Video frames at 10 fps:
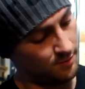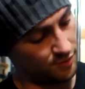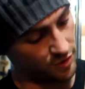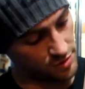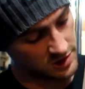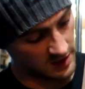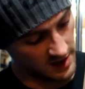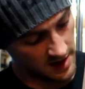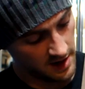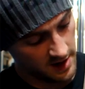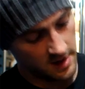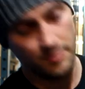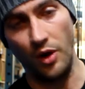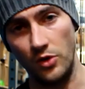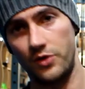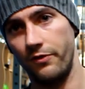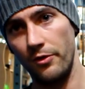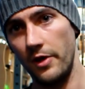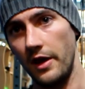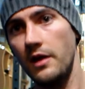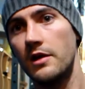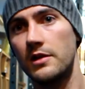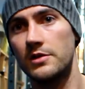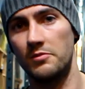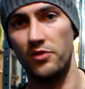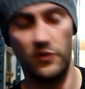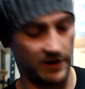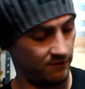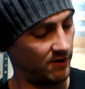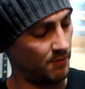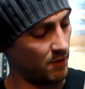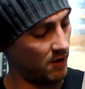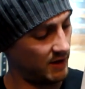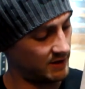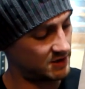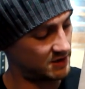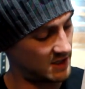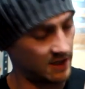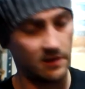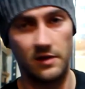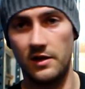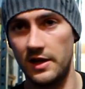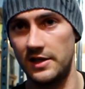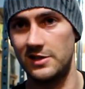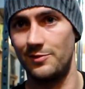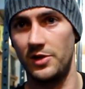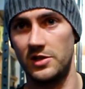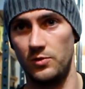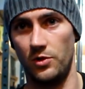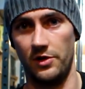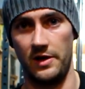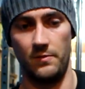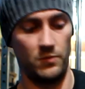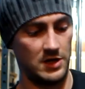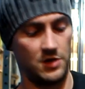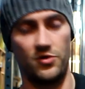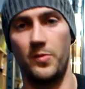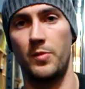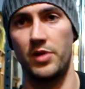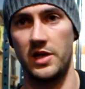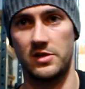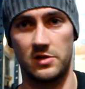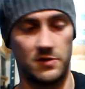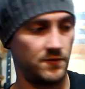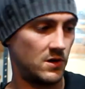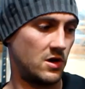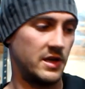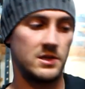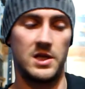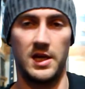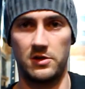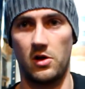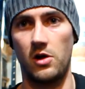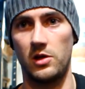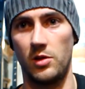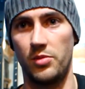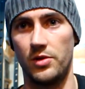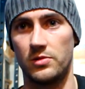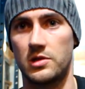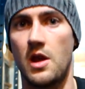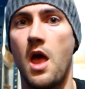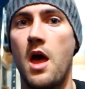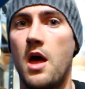Bruce Lee punch through it to prove anything, but it's still a decent piece of wood, and when you drop your plates onto the floor, it takes all the abuse.